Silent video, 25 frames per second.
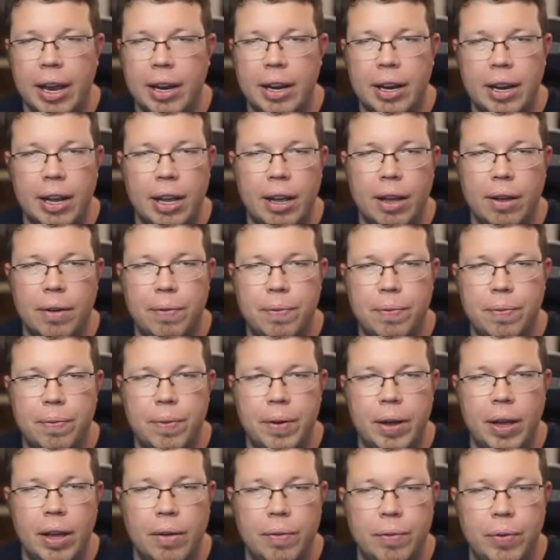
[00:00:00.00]
And
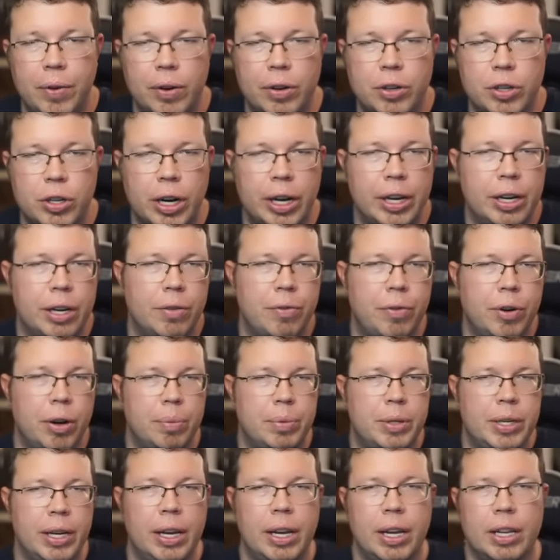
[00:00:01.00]
if you're trying to
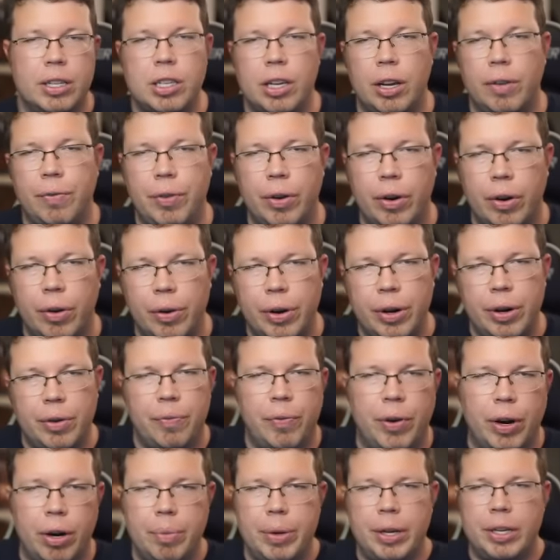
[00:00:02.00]
farm tickets, if you're
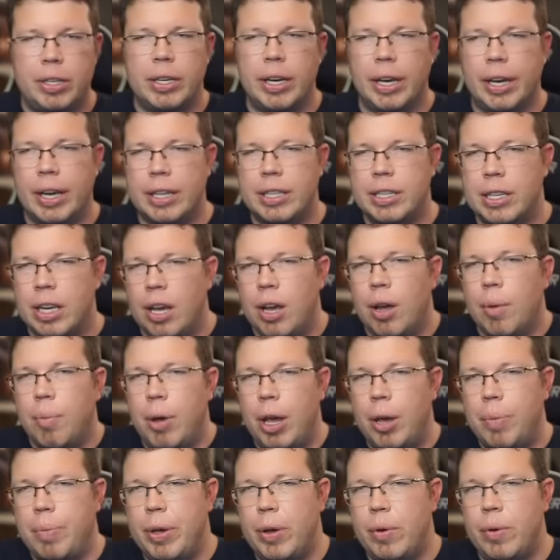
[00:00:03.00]
already farming tickets,
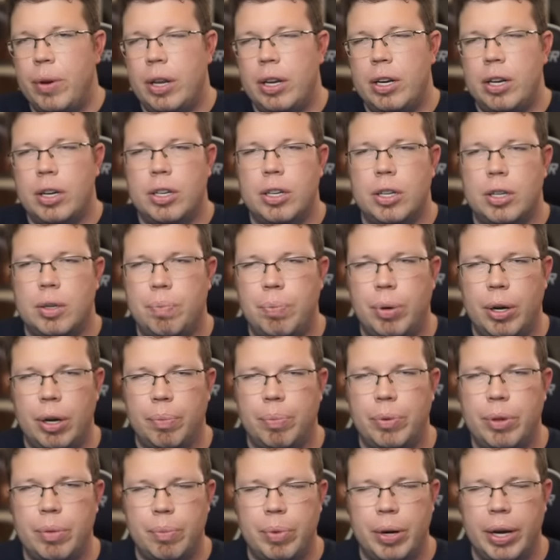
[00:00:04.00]
maybe you need to just
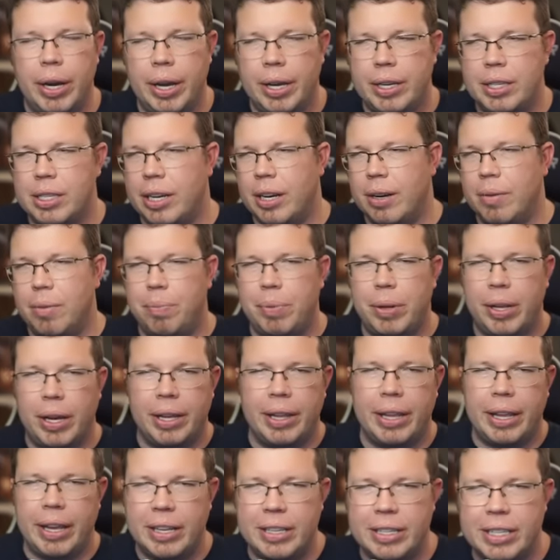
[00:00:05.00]
pump the brakes and
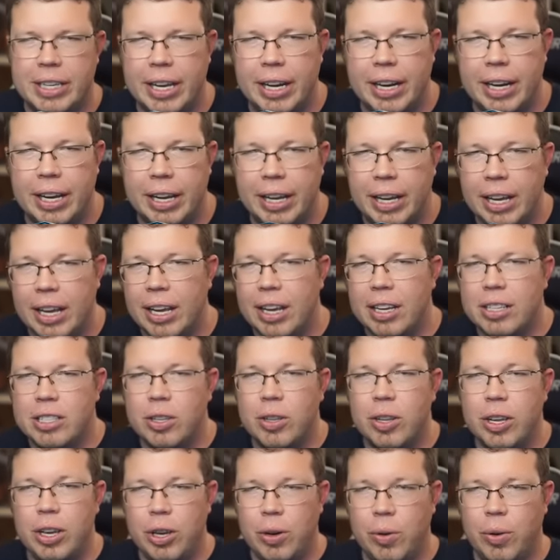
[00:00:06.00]
apply that Zeta
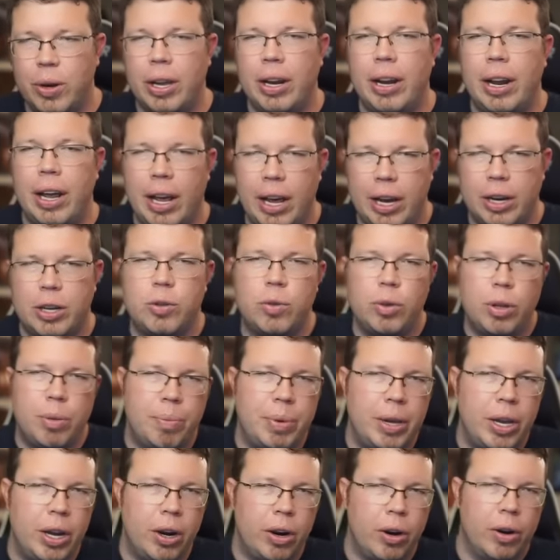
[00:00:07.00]
so that you can
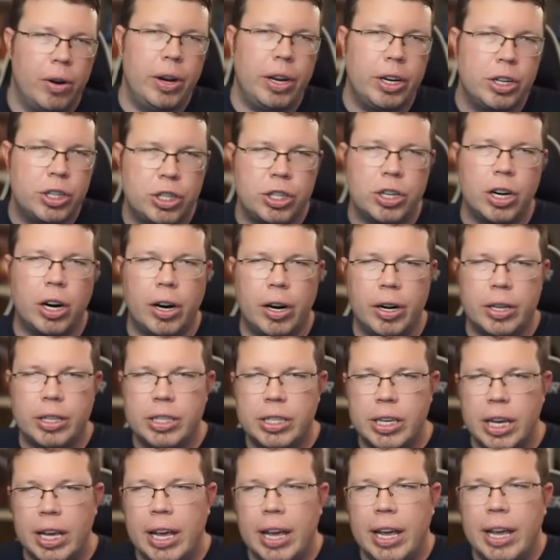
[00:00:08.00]
actually be earning
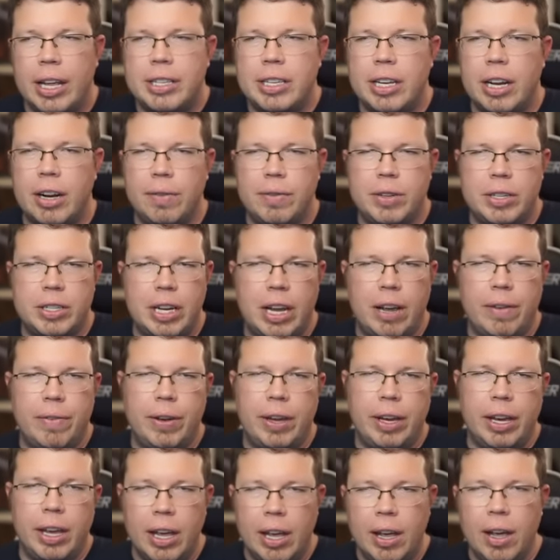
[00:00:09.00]
shards instead of just
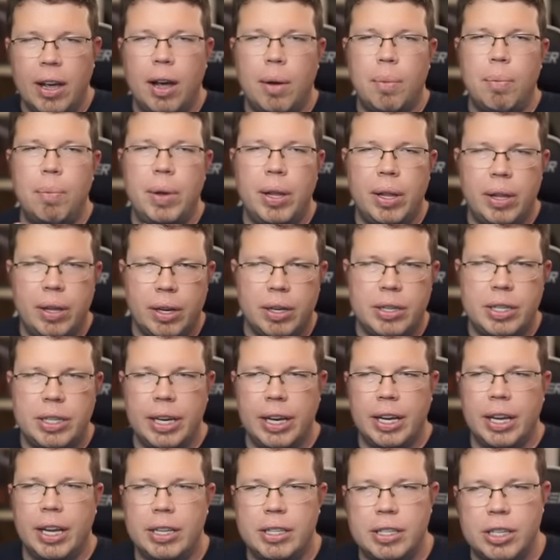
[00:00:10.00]
having a million
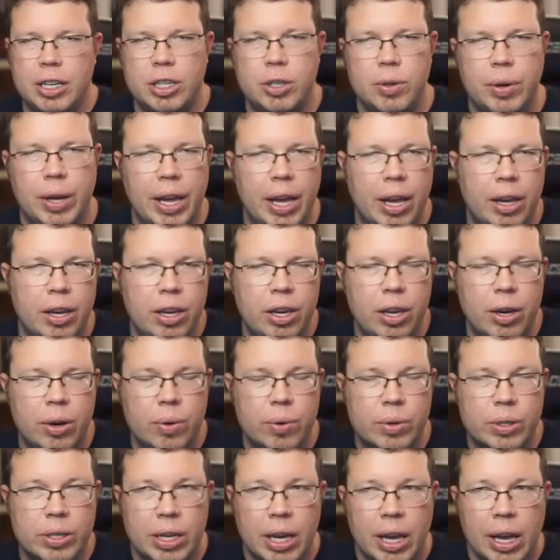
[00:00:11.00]
tickets that you can't
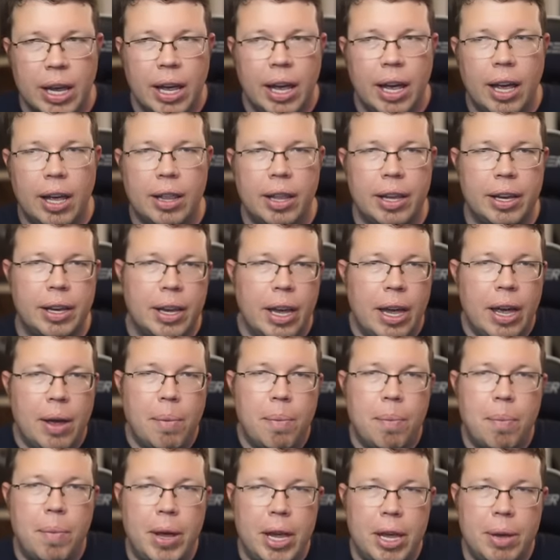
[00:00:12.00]
use. Like,
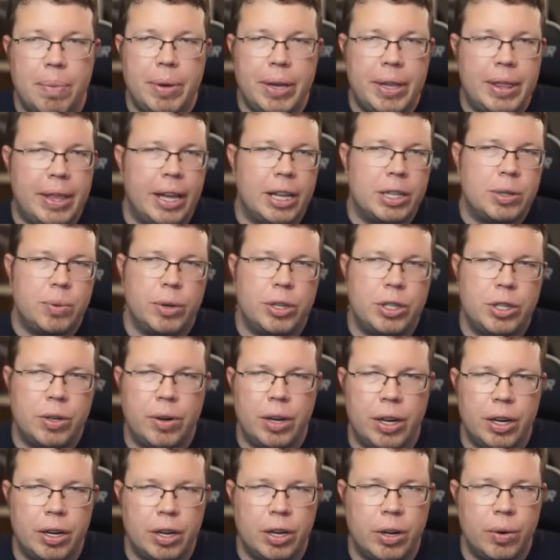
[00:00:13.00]
maybe that's
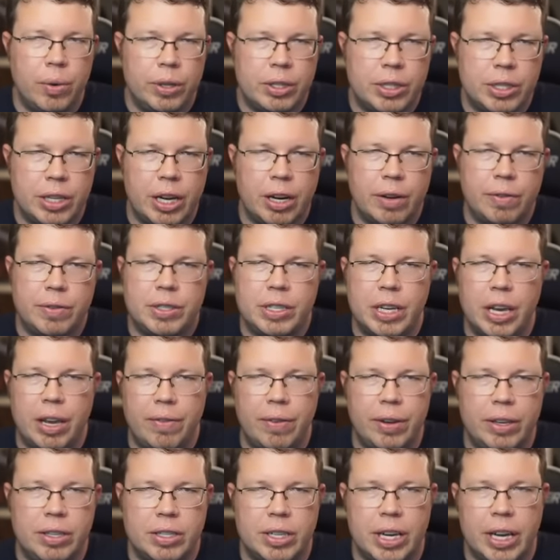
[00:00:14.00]
what you need to do. Instead of
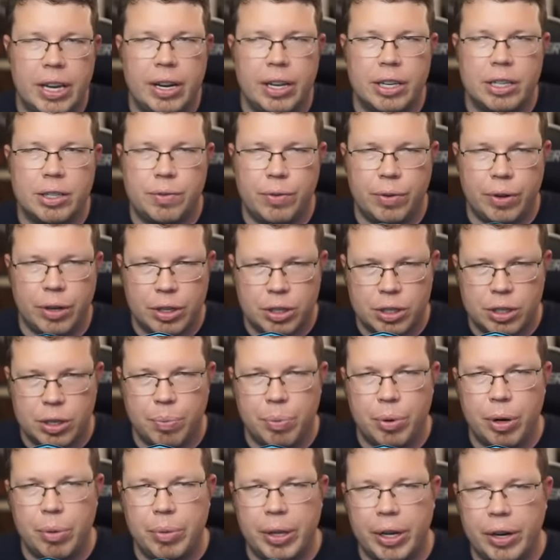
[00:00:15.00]
saving Zetas for
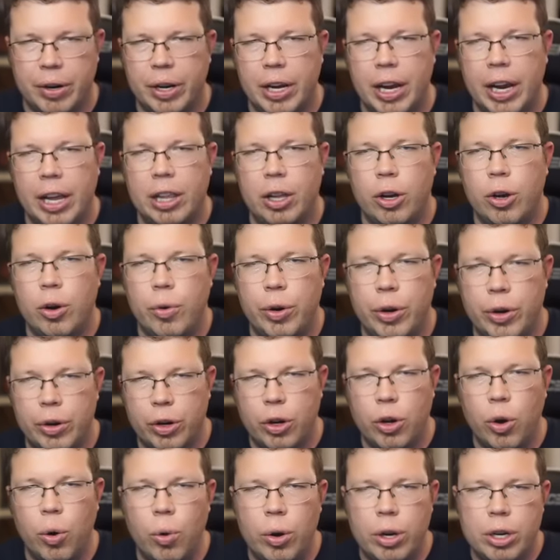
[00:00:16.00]
Supreme Leader Kylo, who
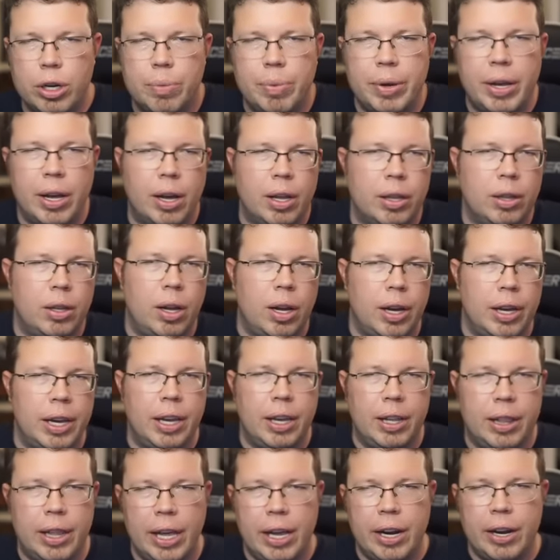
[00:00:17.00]
you're going to be
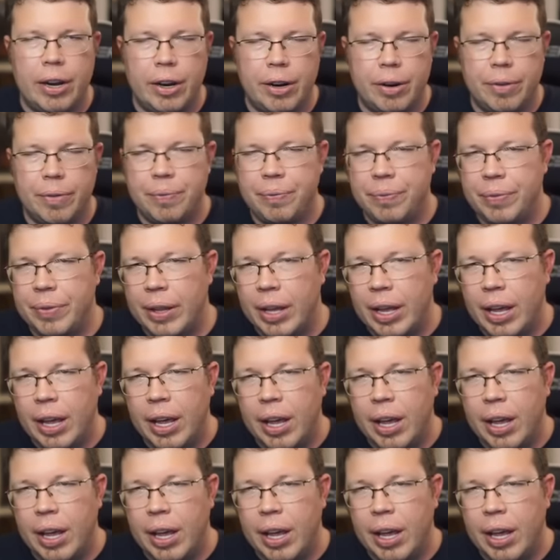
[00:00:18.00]
unlocking later,